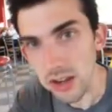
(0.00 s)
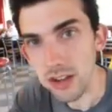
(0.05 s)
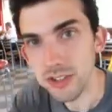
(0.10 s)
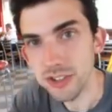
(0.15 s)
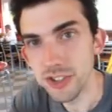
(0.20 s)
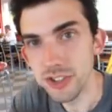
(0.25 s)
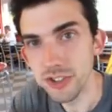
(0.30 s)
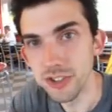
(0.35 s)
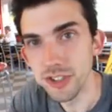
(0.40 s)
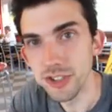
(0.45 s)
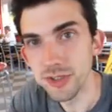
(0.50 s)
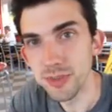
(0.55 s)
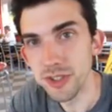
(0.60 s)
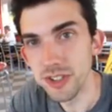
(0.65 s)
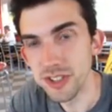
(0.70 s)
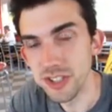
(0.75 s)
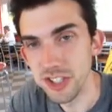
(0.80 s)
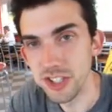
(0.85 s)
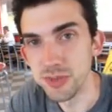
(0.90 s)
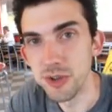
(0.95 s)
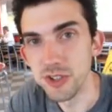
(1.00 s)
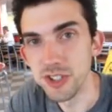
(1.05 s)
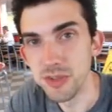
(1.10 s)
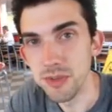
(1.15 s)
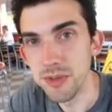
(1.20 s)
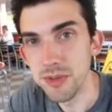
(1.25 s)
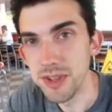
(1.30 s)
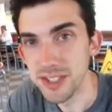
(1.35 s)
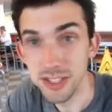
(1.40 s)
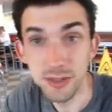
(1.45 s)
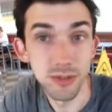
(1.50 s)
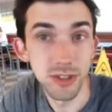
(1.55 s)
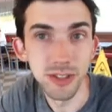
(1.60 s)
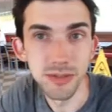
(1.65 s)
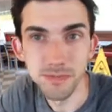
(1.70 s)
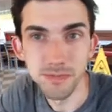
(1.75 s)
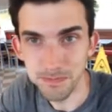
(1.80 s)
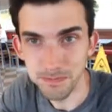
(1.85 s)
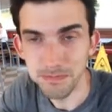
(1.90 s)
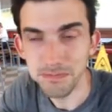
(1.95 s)
Carl's Jr.'s burgers are supposed to be messy.
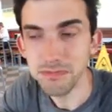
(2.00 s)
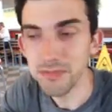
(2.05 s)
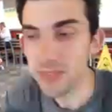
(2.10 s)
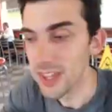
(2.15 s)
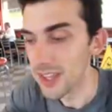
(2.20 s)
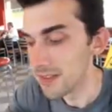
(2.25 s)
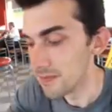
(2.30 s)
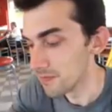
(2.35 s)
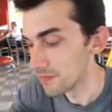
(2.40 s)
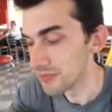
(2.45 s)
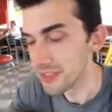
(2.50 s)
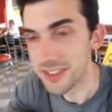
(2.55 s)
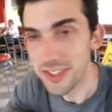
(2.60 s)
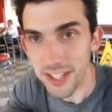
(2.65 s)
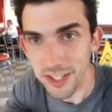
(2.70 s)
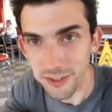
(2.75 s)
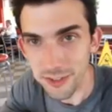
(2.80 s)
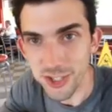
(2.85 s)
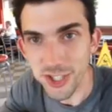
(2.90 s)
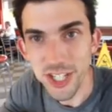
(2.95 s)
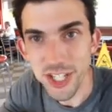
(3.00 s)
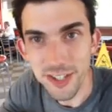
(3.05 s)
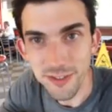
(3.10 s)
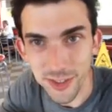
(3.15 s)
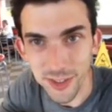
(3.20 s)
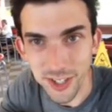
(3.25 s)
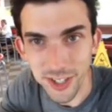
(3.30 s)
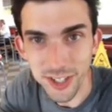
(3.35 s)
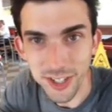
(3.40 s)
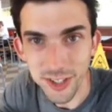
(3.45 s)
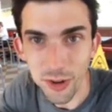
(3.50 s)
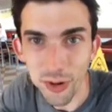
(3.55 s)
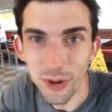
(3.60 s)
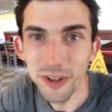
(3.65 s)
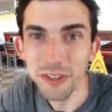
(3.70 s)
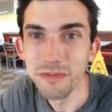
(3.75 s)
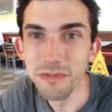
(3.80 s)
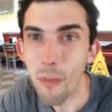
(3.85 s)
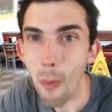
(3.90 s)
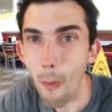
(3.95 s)
Well, they've achieved their
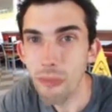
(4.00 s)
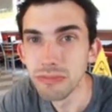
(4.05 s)
goal.